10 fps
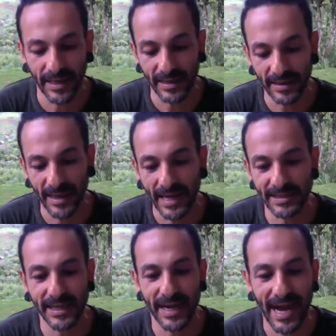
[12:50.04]
that's
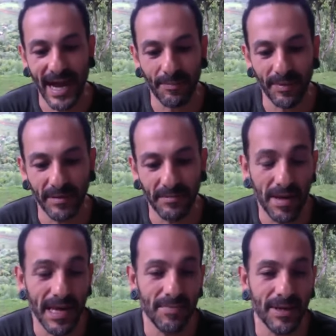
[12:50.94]
going to happen.
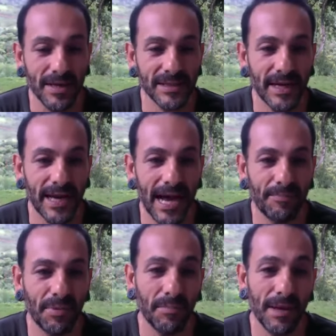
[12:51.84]
Maybe it's going to
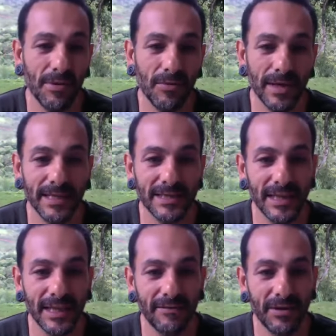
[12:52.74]
happen. Maybe we get to
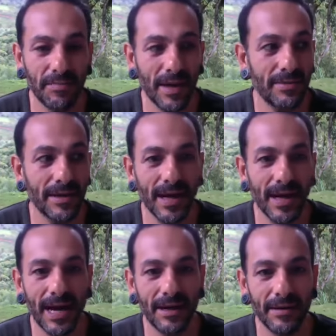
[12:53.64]
live it, maybe
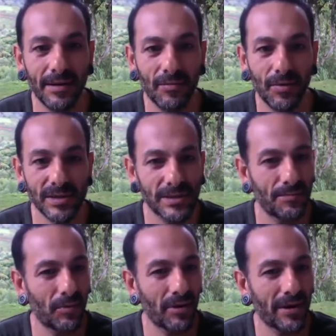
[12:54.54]
not. What's
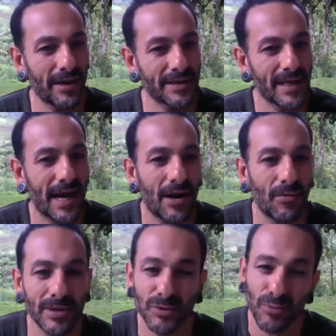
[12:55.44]
important is
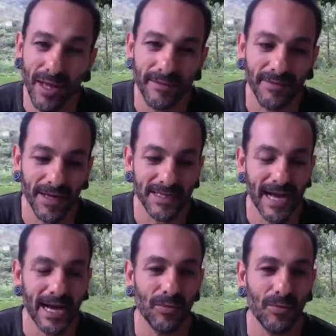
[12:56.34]
what's relevant is
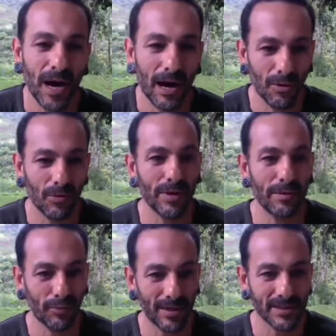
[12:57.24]
how are we
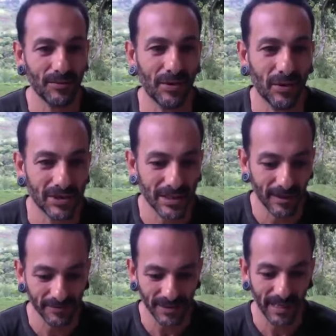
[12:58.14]
present with
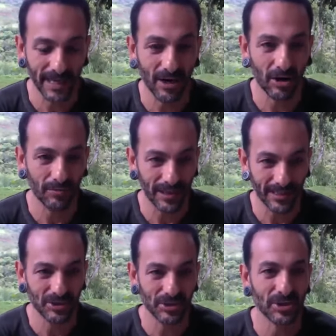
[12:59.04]
ourselves in our
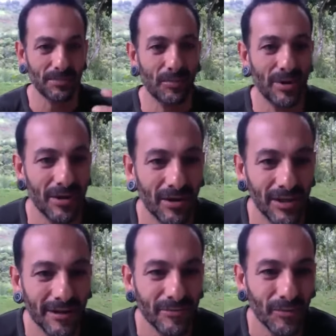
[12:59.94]
relationship with our
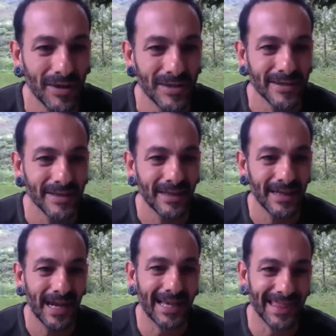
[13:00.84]
loved ones
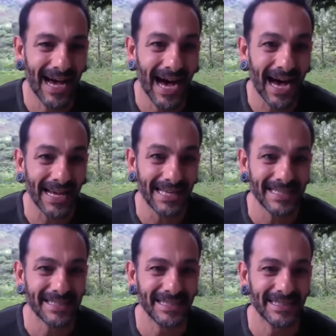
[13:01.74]
at the
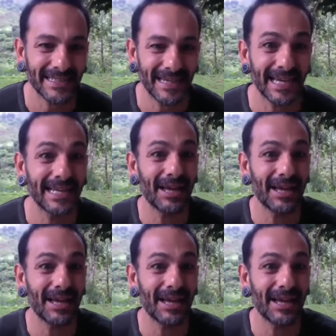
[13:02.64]
highest, in